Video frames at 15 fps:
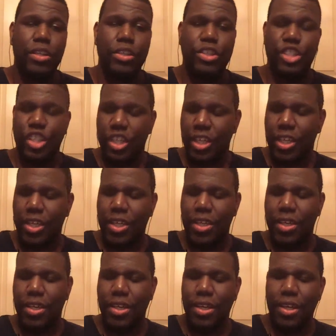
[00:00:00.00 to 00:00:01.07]

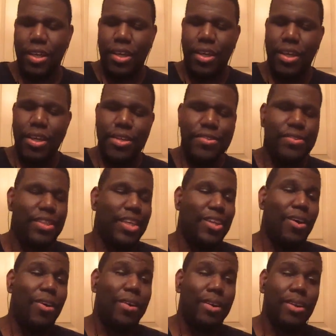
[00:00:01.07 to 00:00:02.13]
She is the
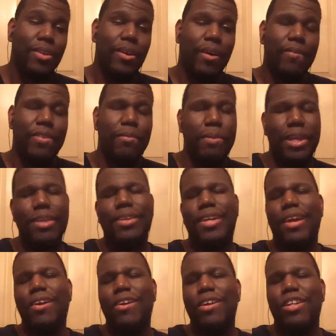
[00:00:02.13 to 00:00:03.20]
guardian of the main
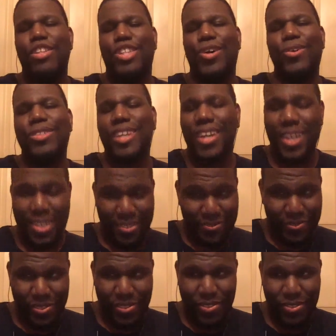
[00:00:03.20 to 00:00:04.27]
character, Tota
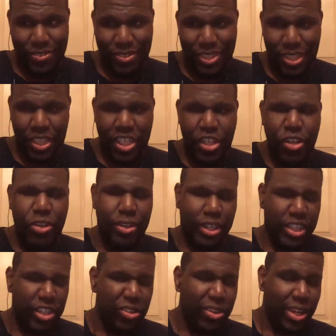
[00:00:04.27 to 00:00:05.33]

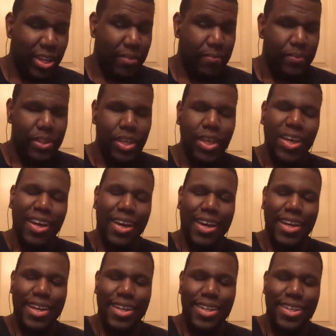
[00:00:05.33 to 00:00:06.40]
Kinone.
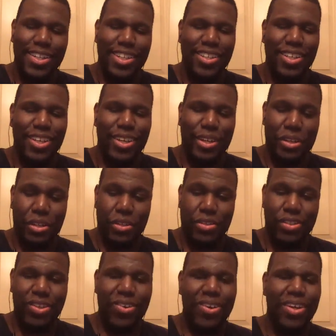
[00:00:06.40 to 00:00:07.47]
And
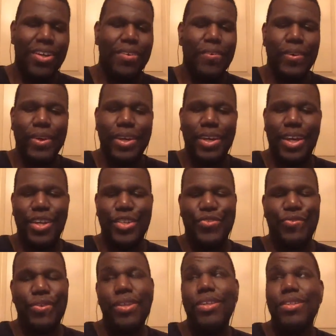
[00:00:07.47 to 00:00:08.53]
Tota and his
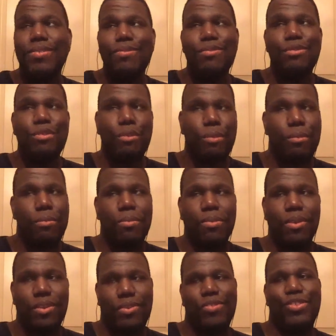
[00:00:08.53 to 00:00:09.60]
friends
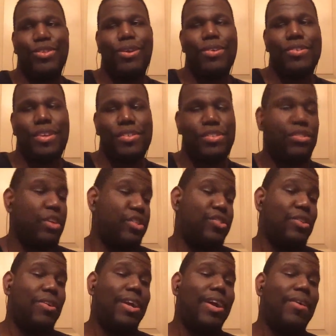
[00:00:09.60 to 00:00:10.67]
they
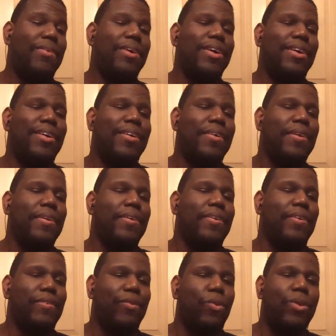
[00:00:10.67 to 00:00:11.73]
start out
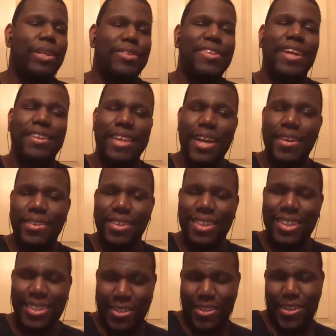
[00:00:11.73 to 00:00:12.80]
wanting to take down
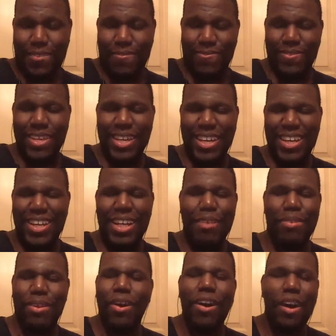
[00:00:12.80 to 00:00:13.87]
Yukine. And
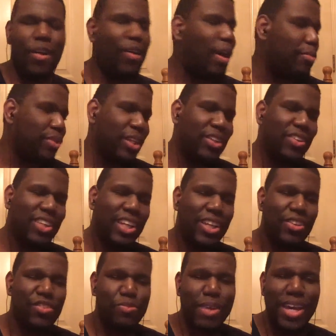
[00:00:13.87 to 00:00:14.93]
they're like, oh, I believe you
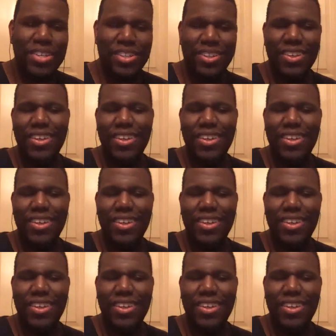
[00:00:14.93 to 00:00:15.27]
can use magic.